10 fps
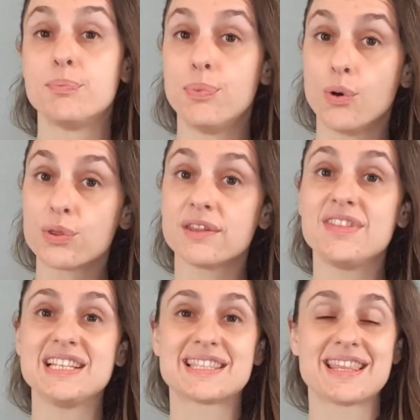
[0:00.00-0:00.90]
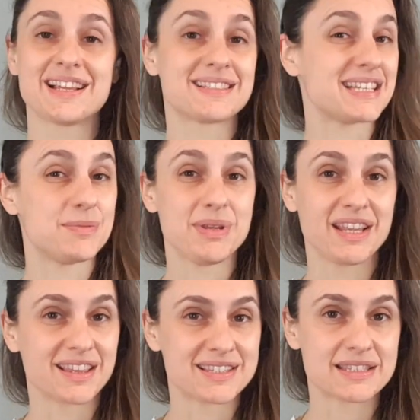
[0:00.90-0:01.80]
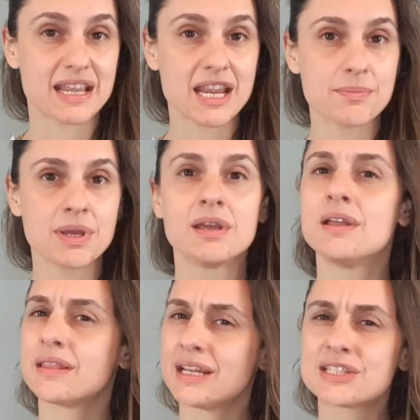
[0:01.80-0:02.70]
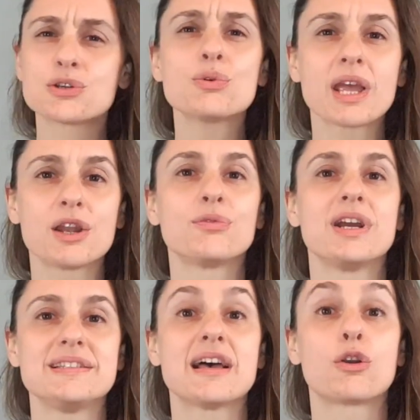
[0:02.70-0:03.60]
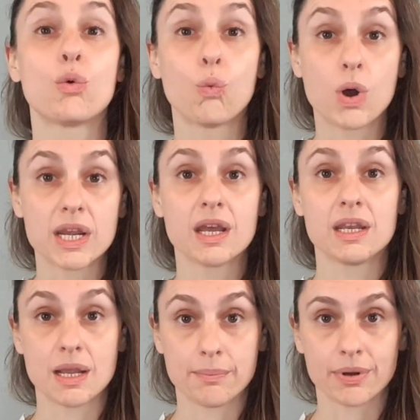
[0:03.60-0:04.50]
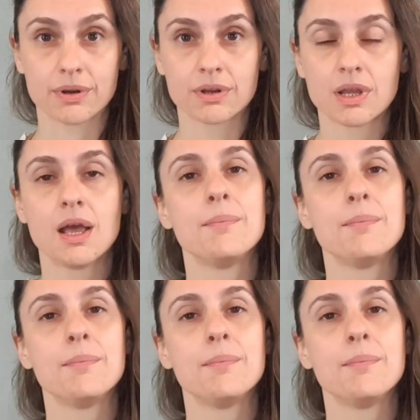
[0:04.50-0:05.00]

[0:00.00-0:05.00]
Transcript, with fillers: both of these things as being the same, then it's okay to write down one number.